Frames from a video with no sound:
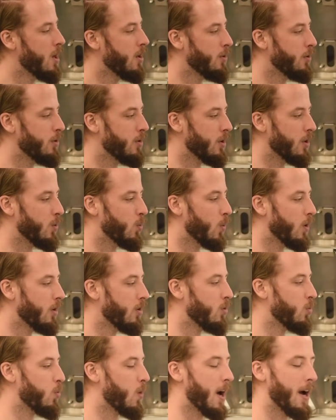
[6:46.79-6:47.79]
you're gonna
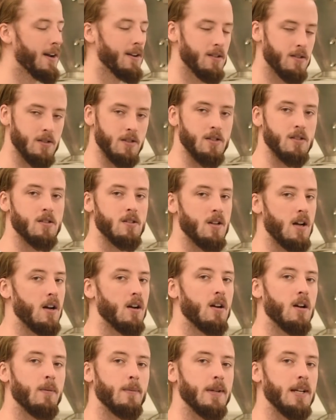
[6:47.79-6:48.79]
wonder, why is this
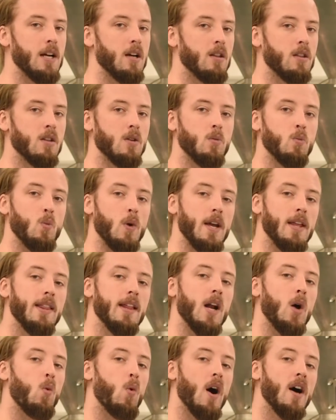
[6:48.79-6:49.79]
not coming out the way
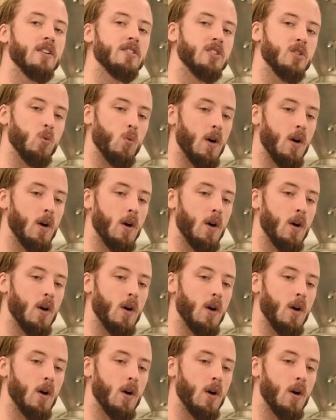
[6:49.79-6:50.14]
that I want to?